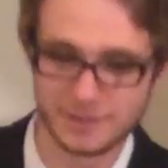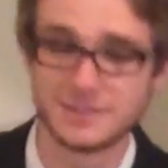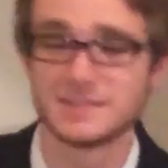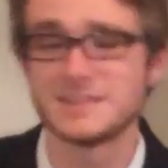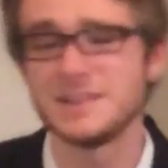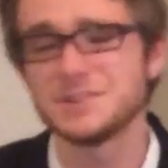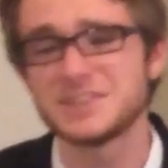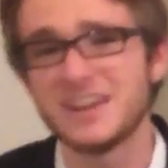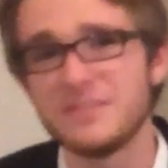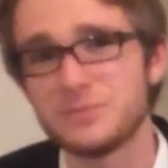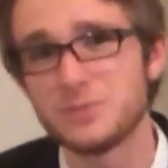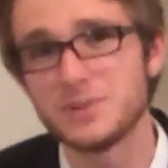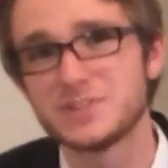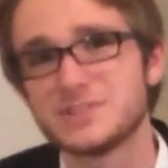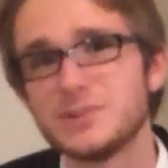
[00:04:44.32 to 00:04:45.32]
It's now time
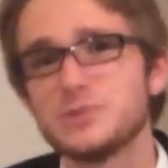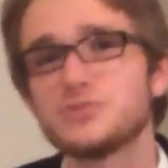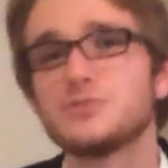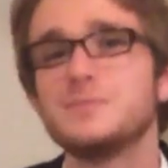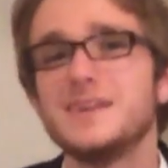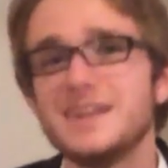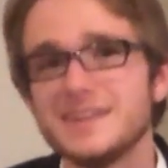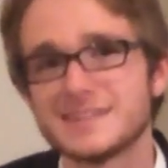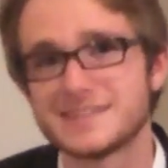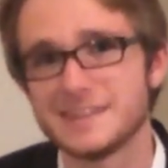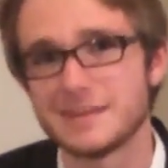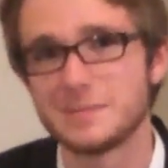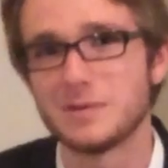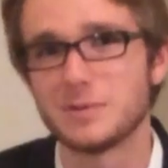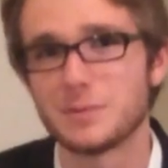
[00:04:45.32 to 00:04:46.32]
for our social media
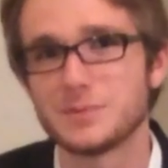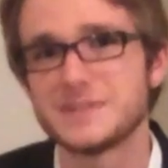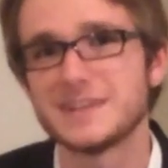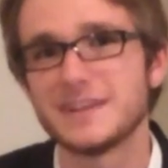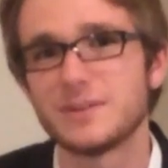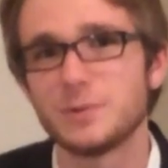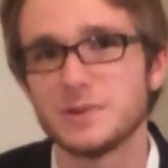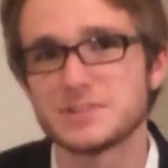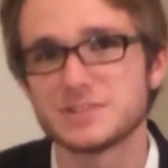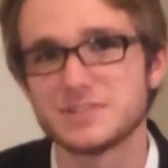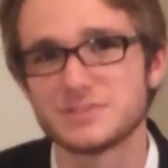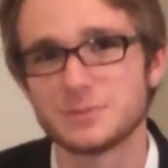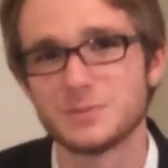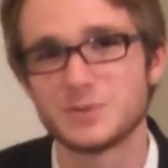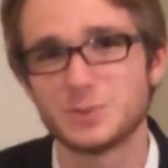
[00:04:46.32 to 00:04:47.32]
segment where we take
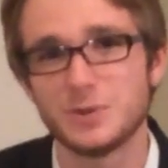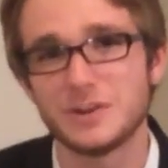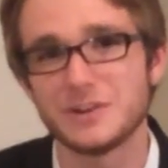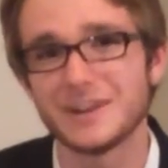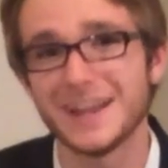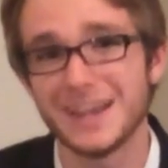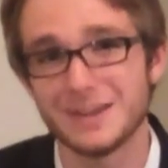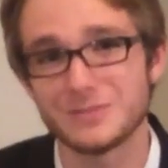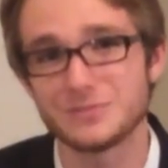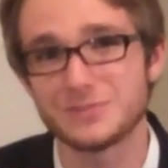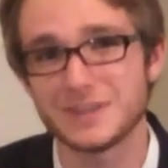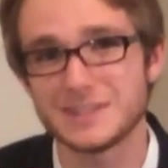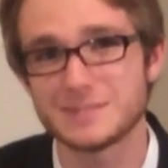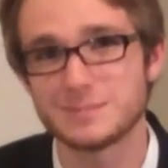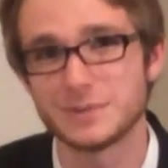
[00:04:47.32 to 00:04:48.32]
questions from Twitter and
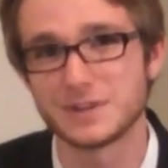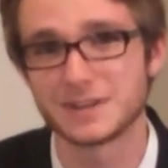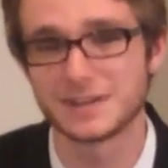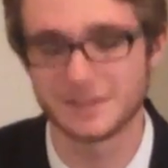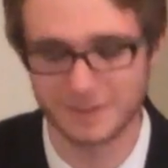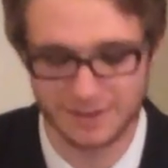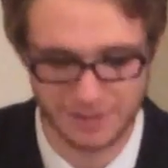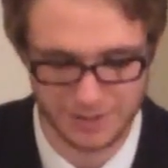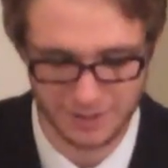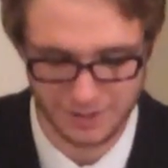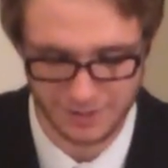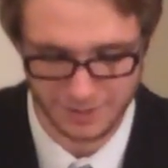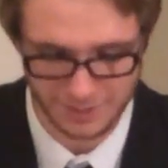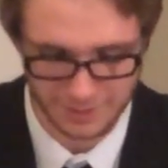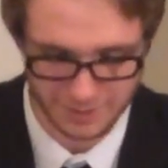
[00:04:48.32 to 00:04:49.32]
Facebook.
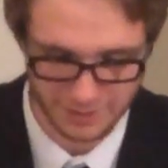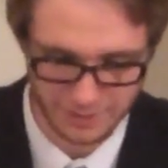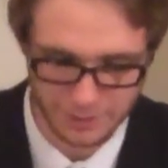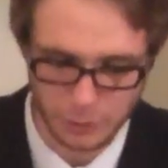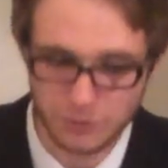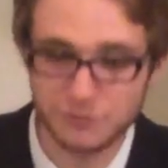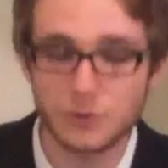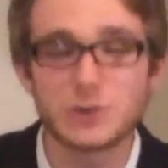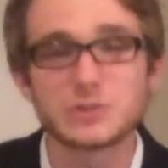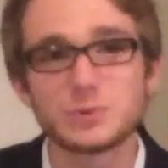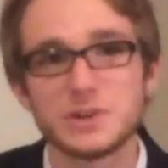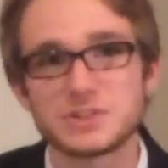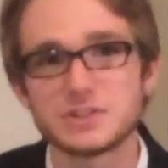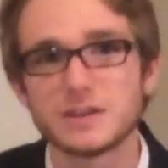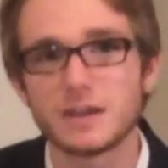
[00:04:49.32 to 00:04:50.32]
Our first
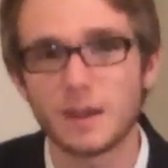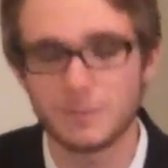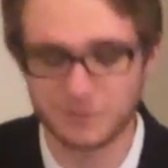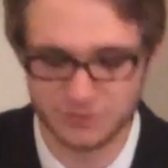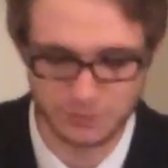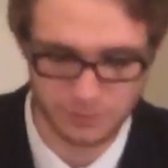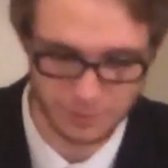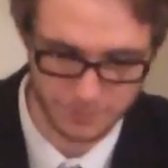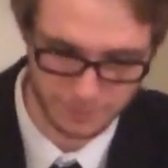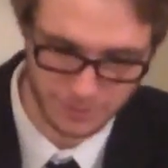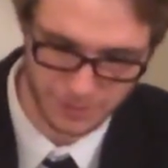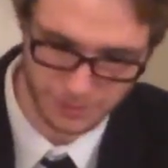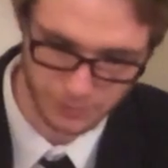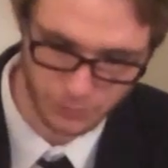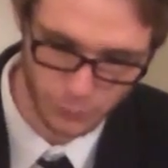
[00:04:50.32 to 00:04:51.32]
question comes
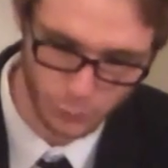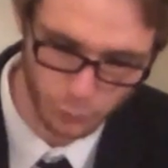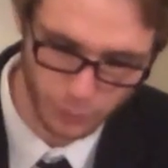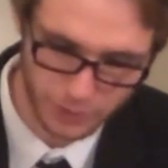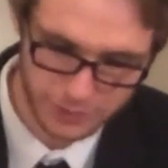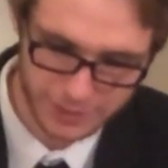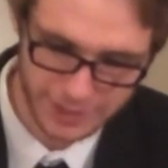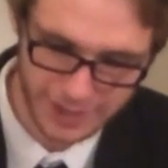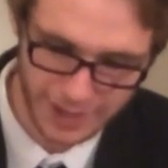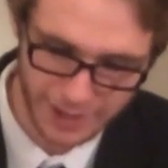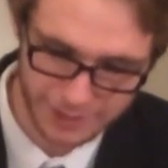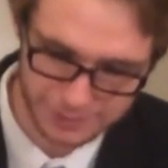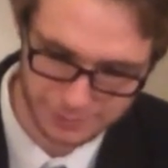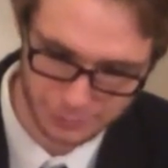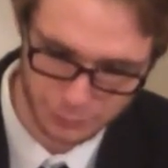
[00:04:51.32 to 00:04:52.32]
from
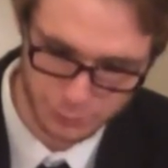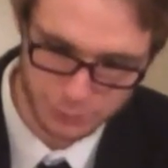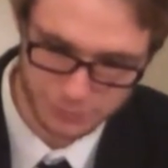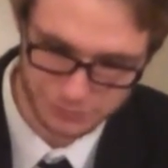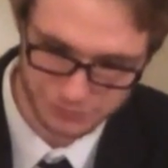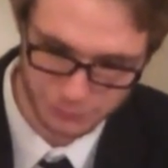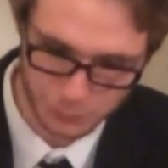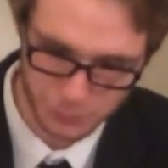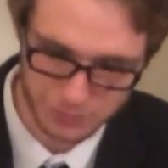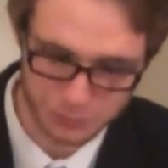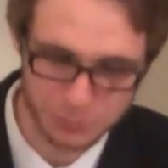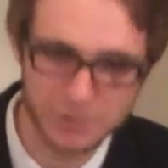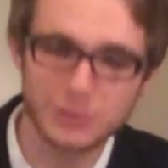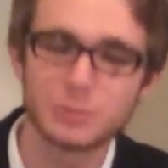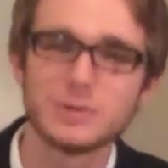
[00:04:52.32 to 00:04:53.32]

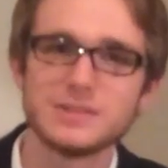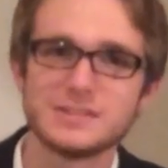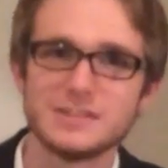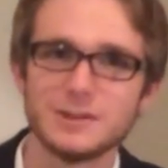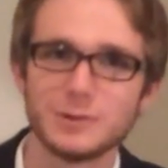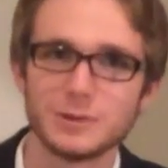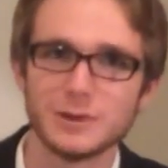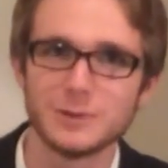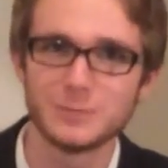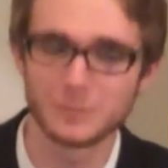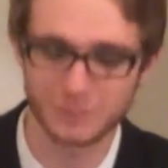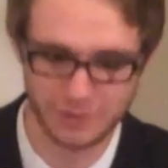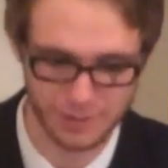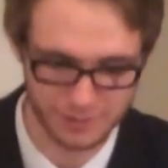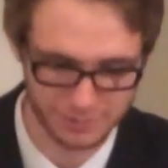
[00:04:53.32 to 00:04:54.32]
WhereDayAtThough4330,
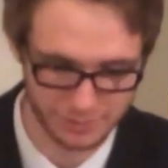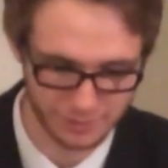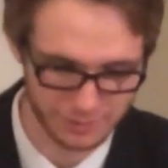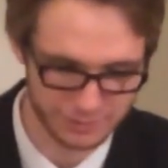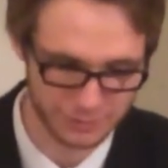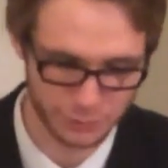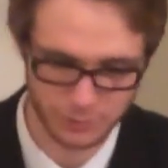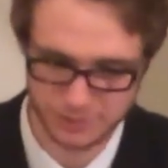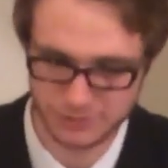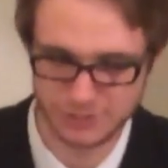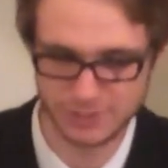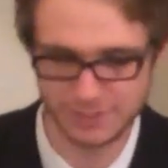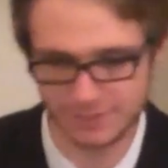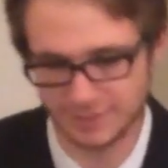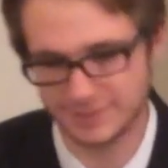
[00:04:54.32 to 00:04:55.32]
and the
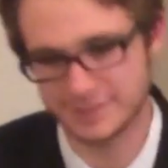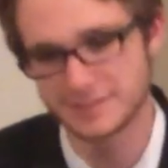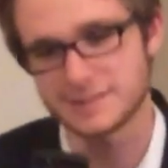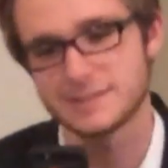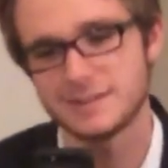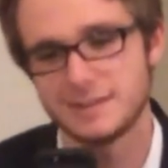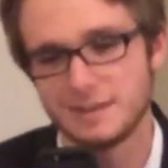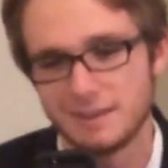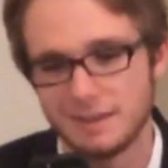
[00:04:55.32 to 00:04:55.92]
question is,